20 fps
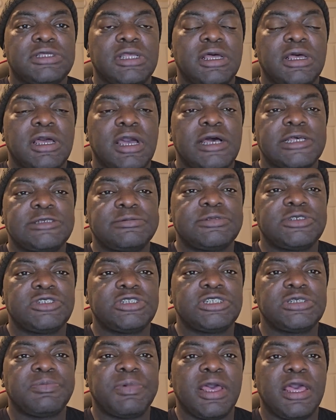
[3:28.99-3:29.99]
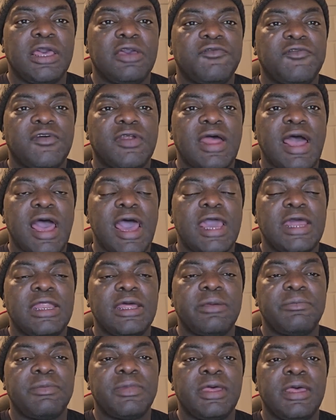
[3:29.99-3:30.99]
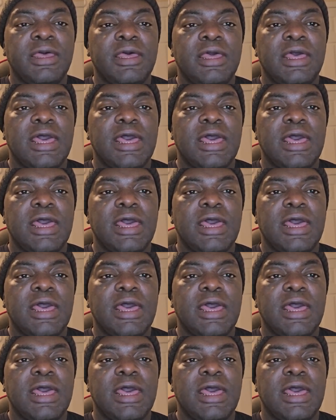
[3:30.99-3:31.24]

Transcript: The customer is just paying for the item,